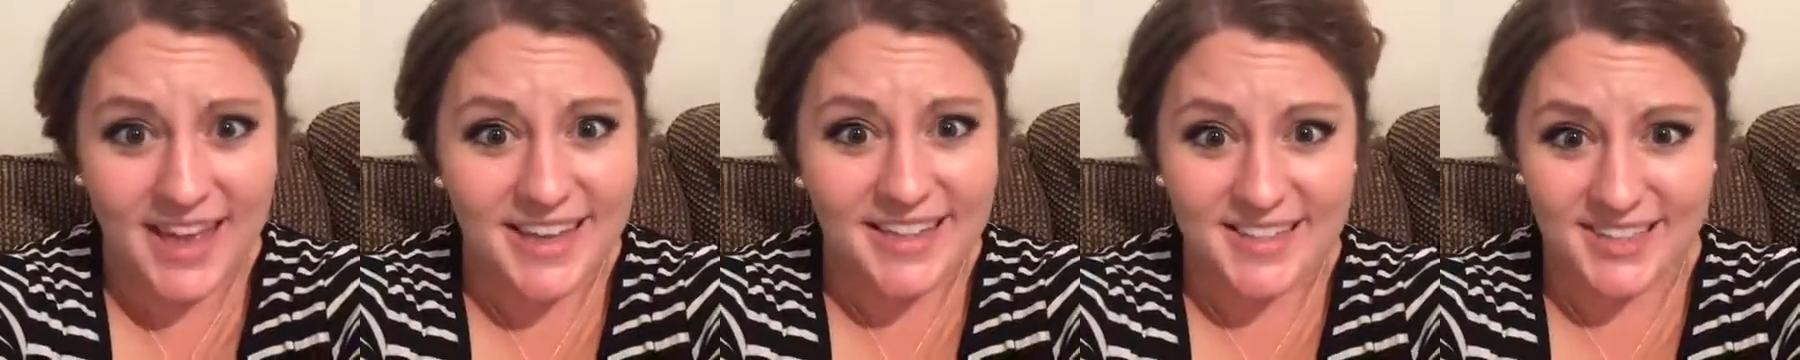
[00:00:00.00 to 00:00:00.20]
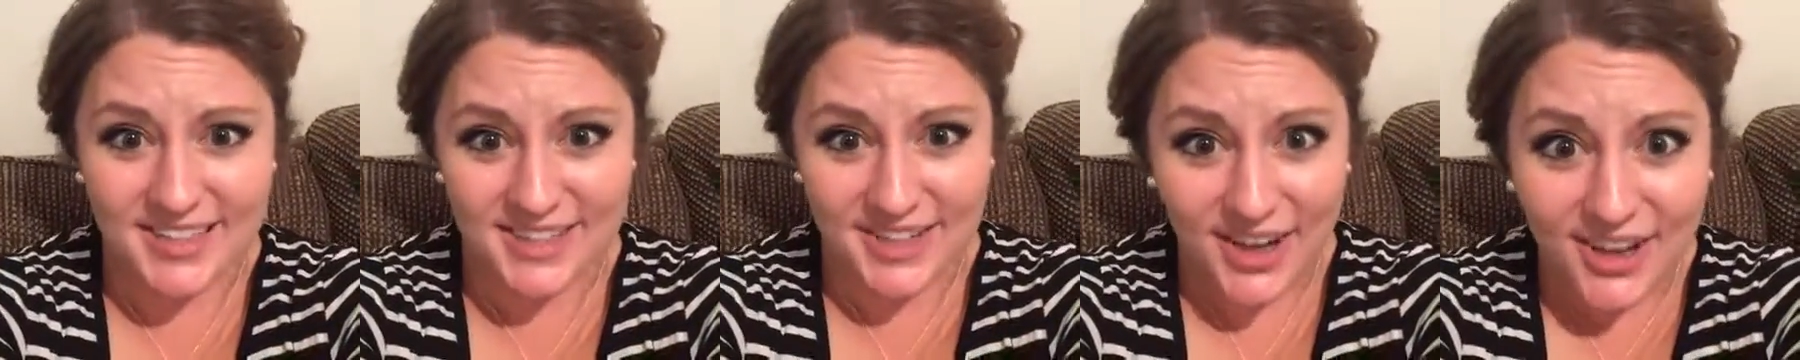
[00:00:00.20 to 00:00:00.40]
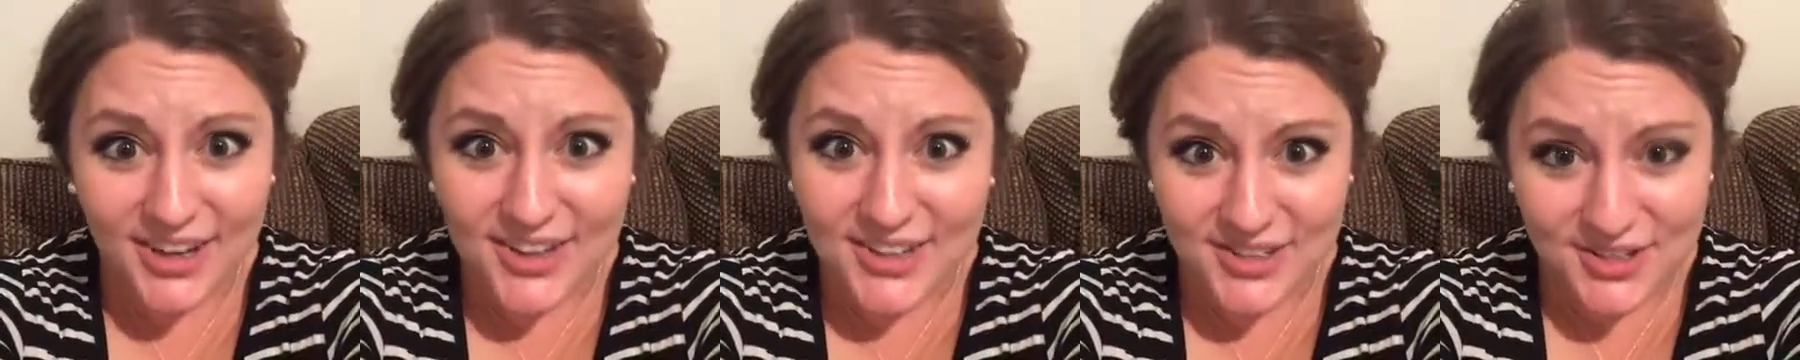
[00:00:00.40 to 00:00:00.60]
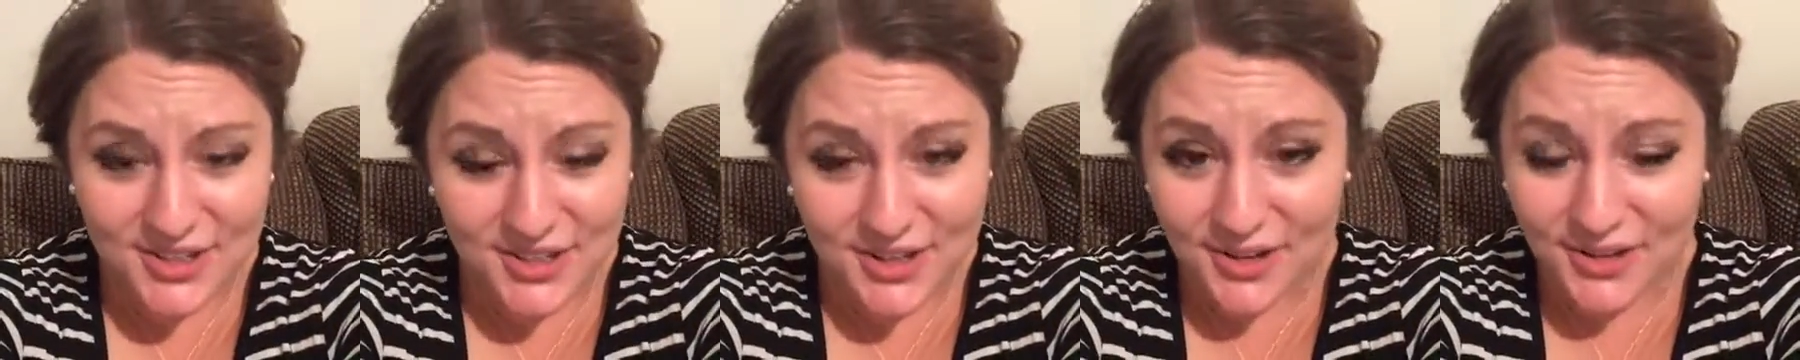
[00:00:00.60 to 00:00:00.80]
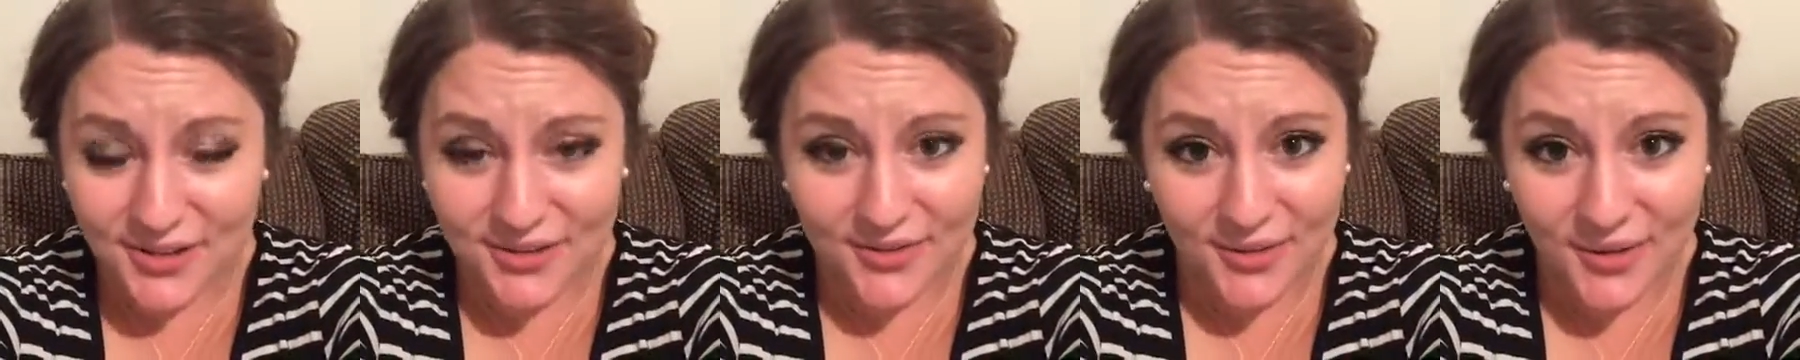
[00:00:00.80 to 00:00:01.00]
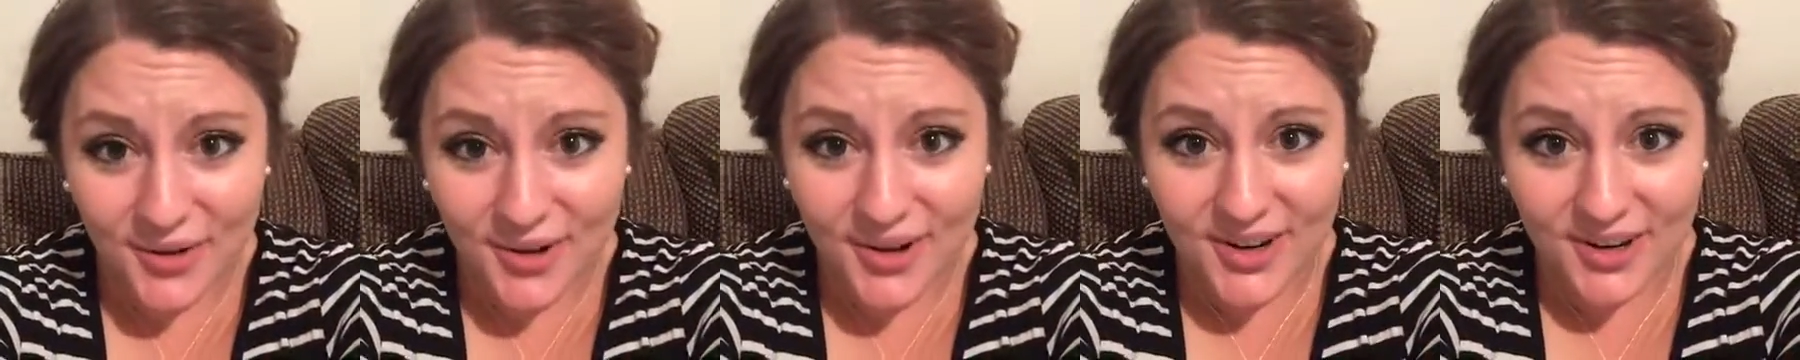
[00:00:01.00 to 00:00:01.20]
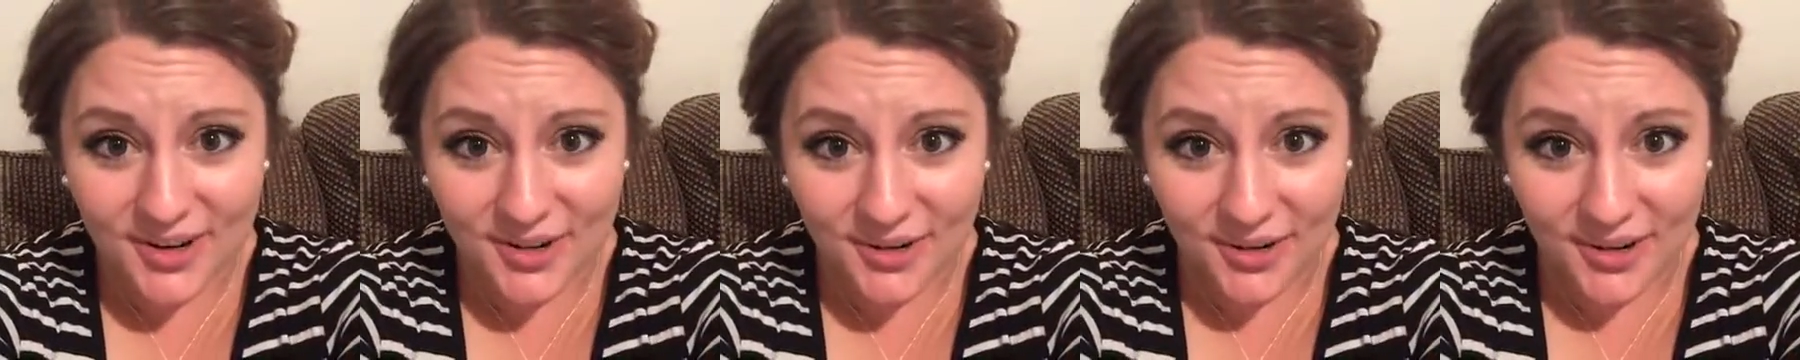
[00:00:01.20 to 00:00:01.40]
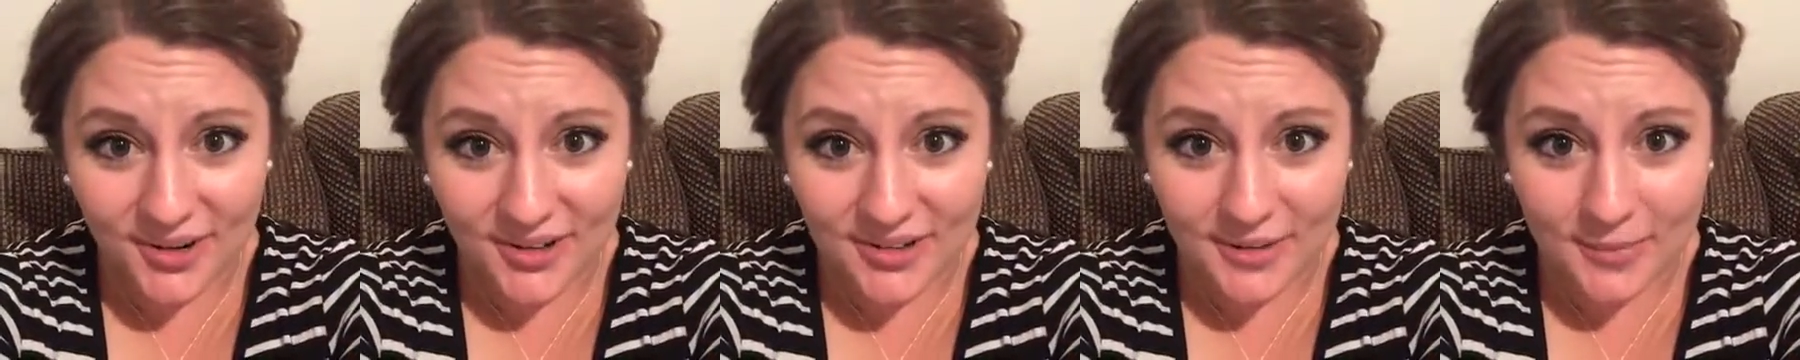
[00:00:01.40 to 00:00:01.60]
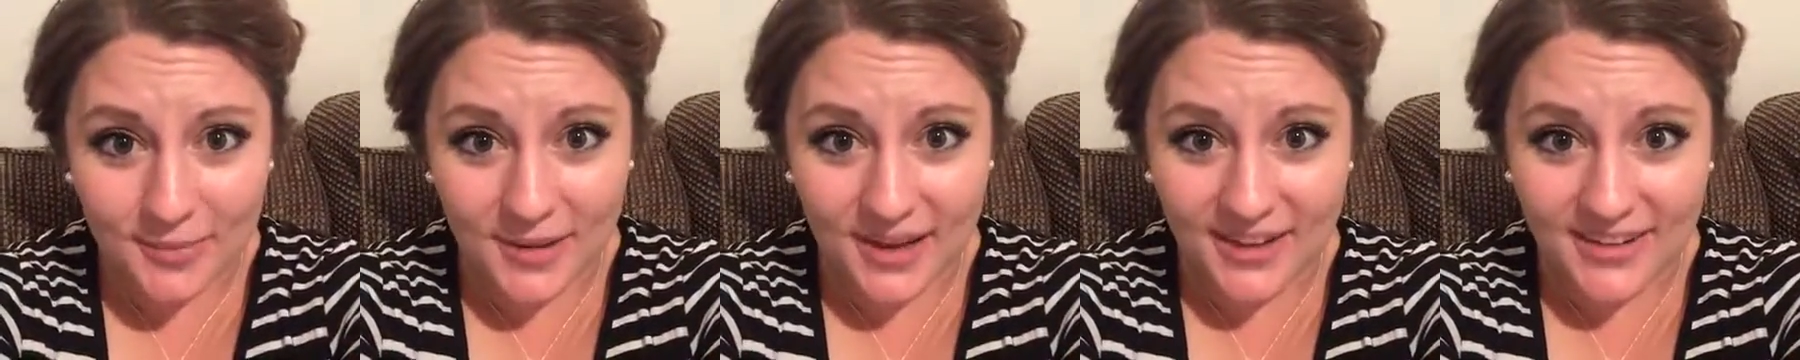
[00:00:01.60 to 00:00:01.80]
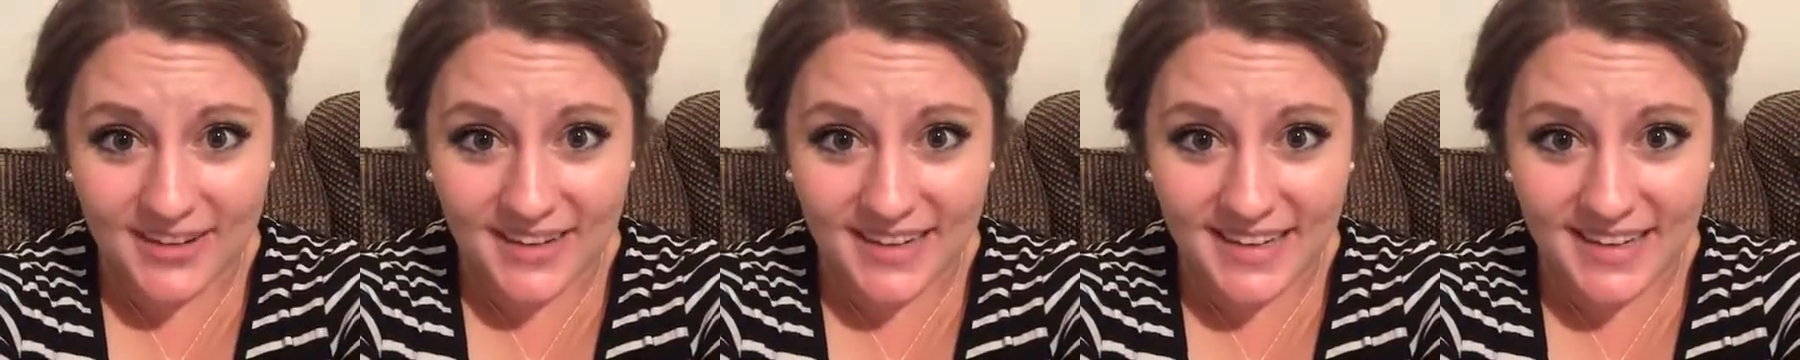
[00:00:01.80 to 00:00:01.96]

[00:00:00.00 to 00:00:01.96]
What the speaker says: to talk to your 4-year-old about